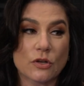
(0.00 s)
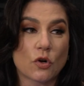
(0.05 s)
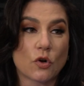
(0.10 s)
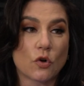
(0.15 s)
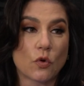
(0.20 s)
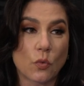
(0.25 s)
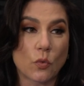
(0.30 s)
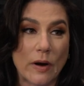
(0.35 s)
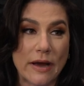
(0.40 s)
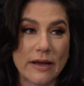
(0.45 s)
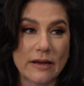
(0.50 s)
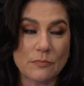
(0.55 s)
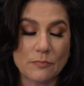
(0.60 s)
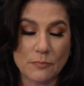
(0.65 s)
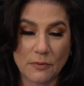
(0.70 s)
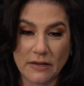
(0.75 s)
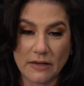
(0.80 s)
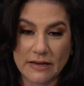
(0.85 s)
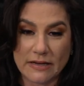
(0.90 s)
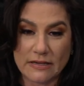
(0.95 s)
was a
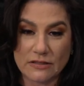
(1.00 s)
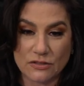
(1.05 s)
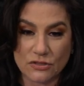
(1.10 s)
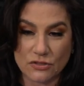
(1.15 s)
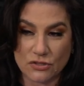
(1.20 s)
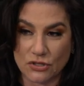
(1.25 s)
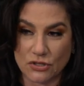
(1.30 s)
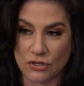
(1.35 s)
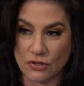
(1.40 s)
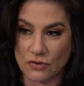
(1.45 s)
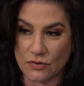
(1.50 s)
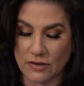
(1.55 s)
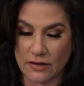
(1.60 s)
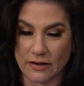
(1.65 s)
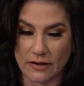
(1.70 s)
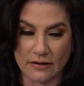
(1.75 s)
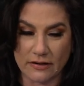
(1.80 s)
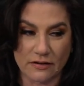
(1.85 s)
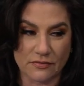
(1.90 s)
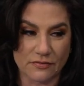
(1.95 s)
great place to
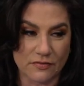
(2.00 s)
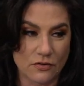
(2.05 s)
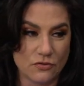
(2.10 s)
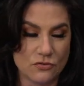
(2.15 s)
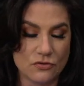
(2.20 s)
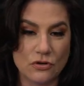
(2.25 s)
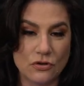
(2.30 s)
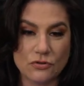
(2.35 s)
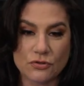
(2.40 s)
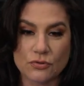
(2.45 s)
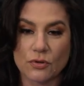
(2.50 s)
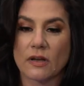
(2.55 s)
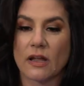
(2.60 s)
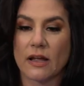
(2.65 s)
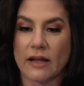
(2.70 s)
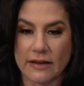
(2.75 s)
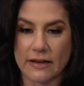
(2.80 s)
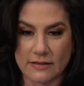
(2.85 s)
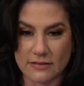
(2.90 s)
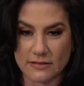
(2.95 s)
kind of
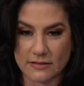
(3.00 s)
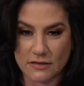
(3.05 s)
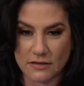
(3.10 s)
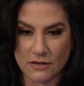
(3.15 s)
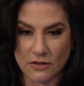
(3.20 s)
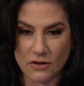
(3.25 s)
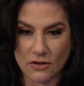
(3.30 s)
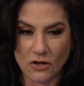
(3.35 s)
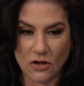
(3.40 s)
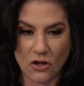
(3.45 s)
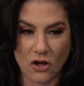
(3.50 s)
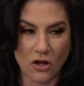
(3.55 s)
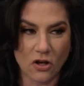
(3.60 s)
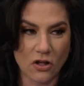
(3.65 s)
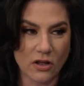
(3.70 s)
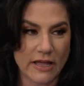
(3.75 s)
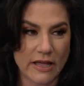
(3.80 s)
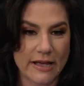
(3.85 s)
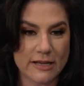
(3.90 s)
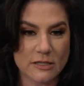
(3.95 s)
neutralize
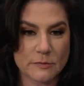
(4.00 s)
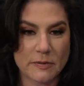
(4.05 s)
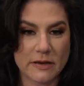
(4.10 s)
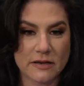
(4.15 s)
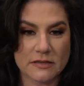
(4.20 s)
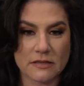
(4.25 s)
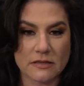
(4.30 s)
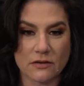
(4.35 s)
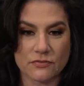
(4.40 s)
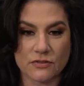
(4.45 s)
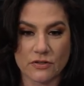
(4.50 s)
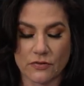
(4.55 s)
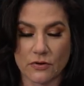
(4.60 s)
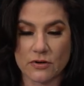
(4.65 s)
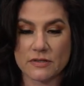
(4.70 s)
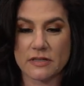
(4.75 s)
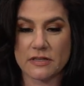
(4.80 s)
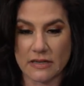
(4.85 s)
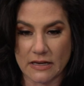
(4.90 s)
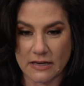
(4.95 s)
all aspects of
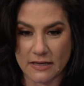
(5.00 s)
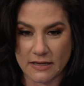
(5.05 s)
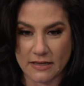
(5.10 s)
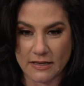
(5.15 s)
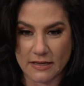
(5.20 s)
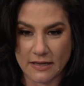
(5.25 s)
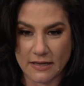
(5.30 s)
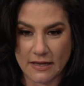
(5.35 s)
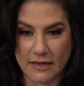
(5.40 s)
diversity.